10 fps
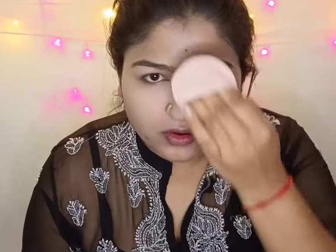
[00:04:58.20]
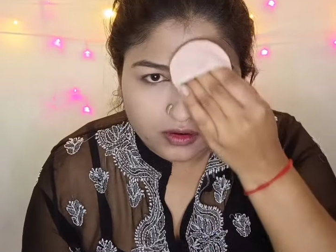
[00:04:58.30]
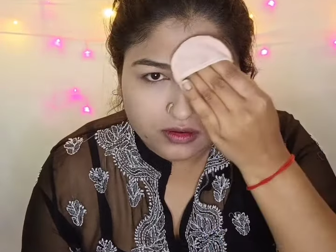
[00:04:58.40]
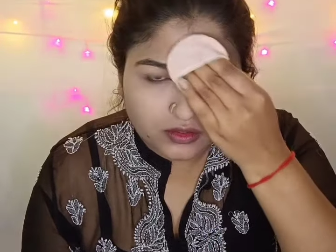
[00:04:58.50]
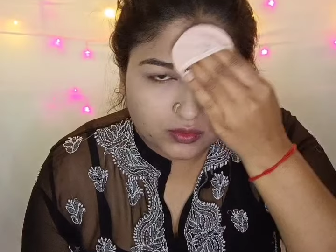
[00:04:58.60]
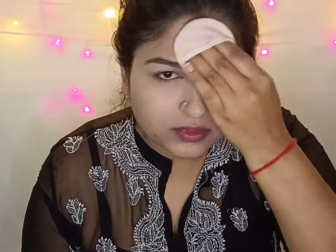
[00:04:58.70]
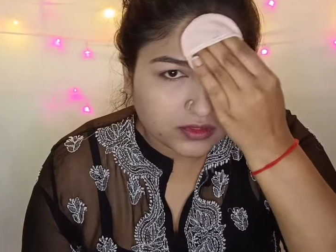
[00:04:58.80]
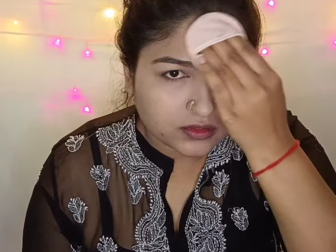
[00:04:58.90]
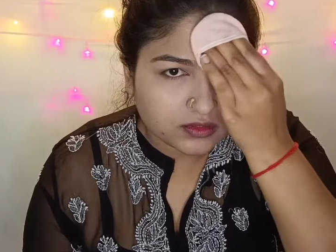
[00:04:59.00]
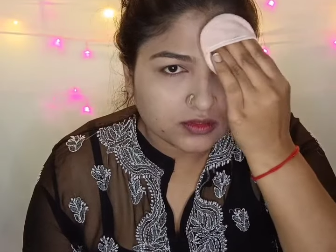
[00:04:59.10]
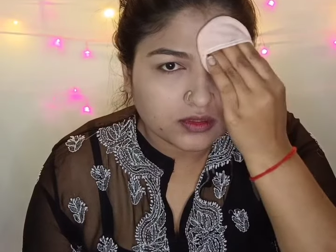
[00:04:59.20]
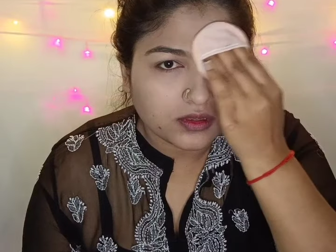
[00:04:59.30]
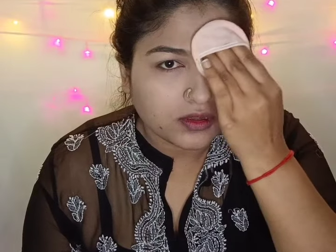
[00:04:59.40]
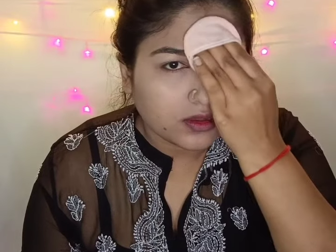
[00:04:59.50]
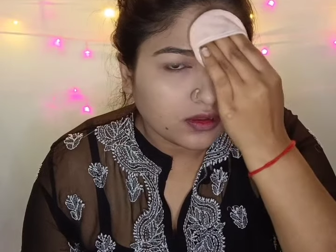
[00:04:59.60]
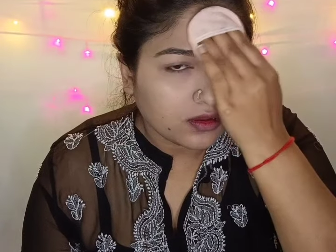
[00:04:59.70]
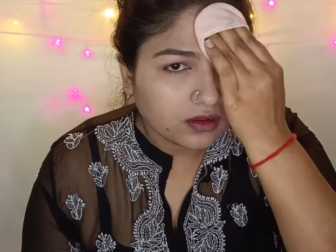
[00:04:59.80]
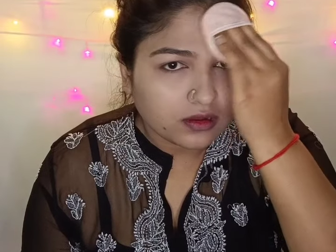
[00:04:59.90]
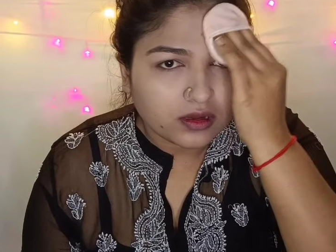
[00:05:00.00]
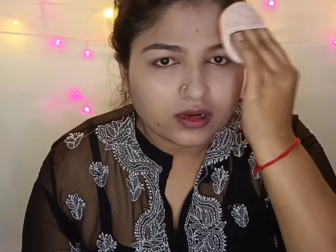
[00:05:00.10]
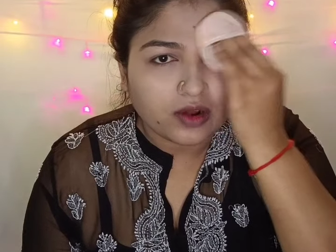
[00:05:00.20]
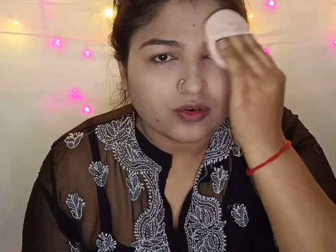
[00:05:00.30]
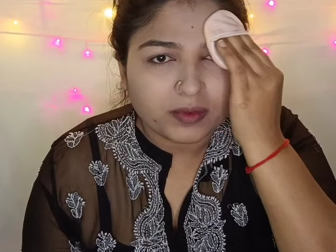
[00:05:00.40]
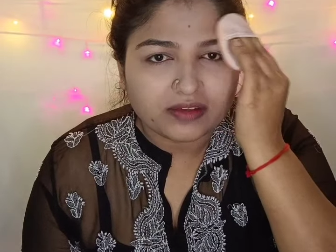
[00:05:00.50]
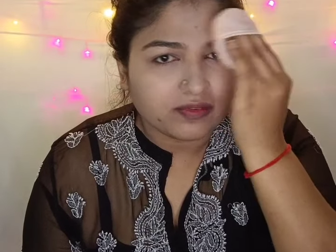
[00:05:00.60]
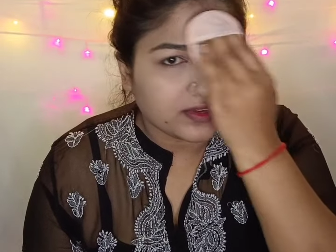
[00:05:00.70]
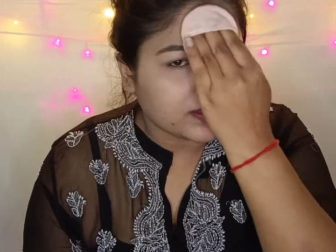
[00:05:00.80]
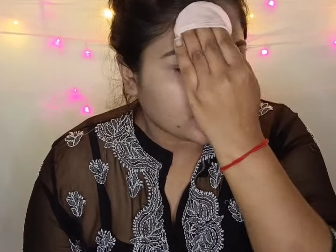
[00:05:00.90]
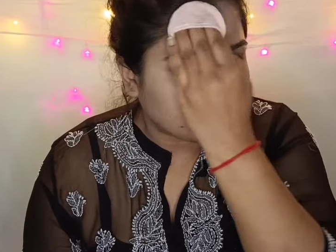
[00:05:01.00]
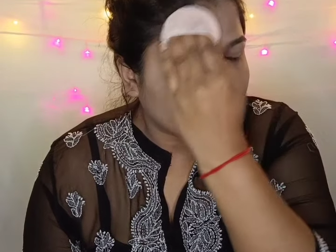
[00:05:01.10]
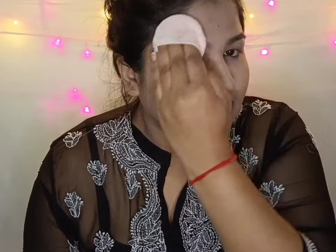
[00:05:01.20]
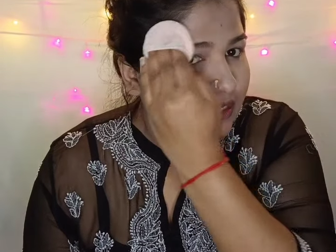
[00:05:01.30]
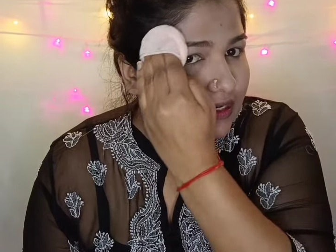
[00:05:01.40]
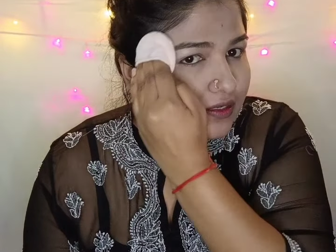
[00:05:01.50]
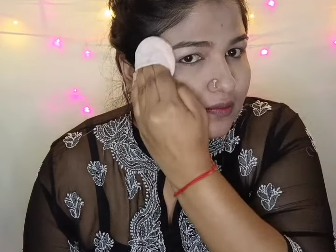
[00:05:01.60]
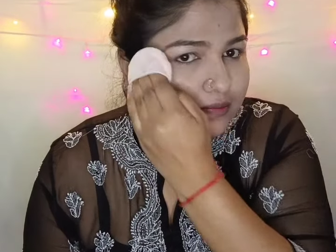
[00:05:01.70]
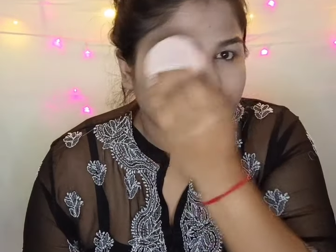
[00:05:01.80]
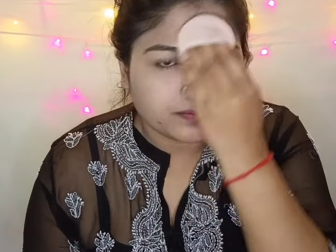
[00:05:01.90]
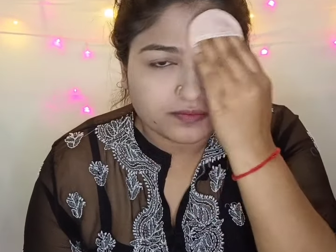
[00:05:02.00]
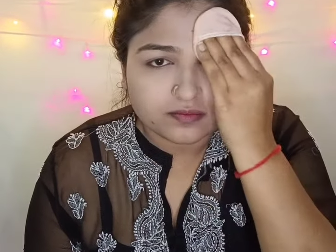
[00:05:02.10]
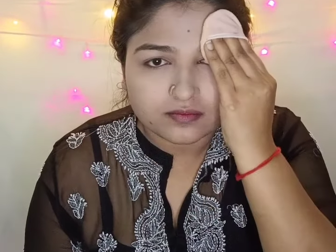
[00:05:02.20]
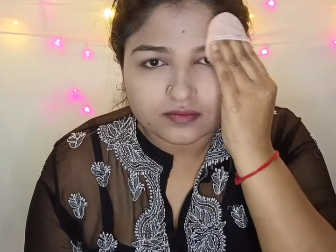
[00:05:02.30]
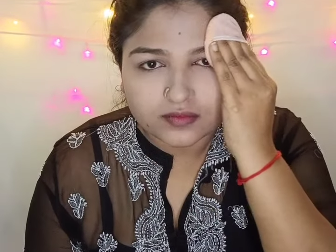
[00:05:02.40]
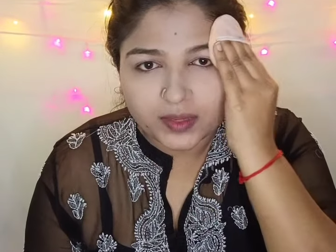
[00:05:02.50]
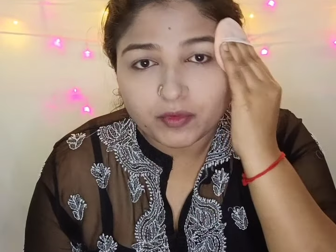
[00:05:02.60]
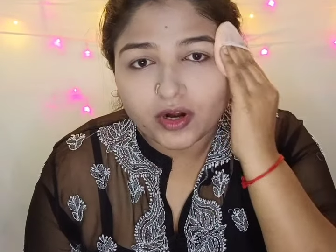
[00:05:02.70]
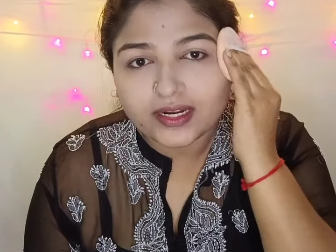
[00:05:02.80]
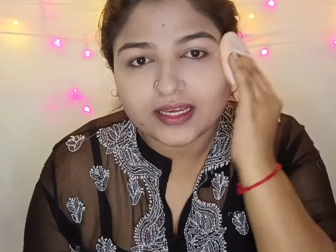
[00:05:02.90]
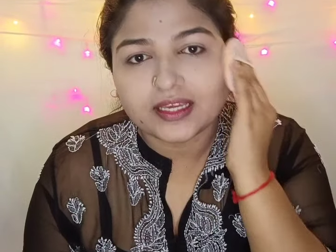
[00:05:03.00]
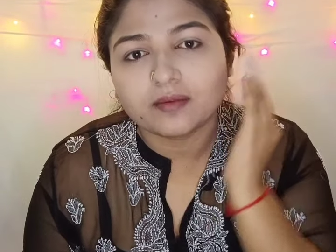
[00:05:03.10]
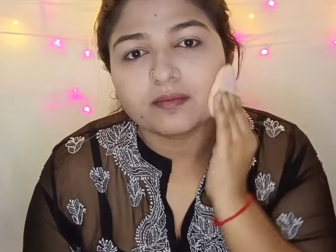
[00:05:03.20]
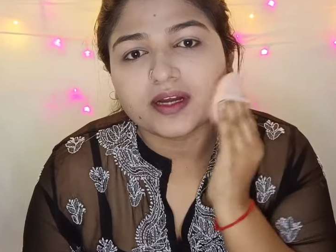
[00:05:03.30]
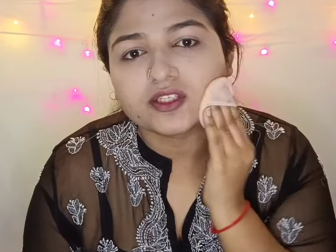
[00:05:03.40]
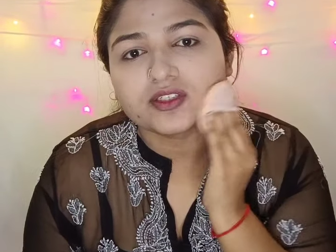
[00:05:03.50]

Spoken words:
all towards around my face completely. I'm not taking